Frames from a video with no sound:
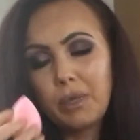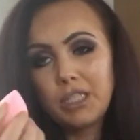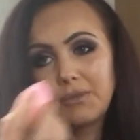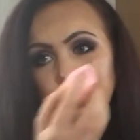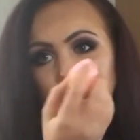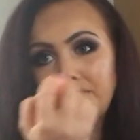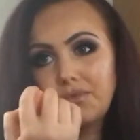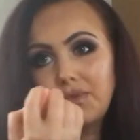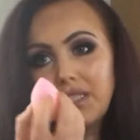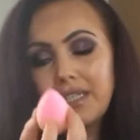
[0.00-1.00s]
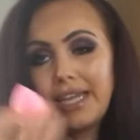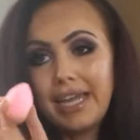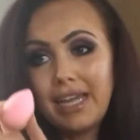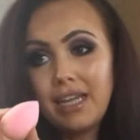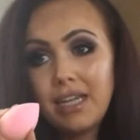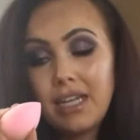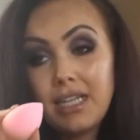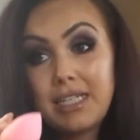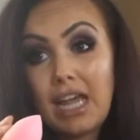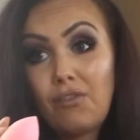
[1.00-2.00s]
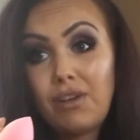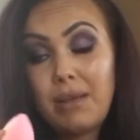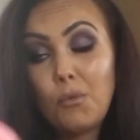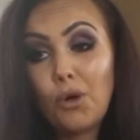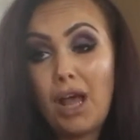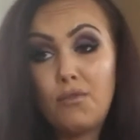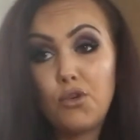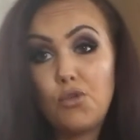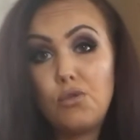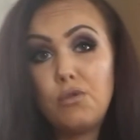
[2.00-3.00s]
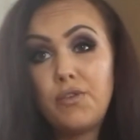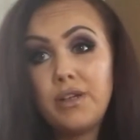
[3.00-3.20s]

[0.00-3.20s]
But yeah, definitely I'm going to have a go with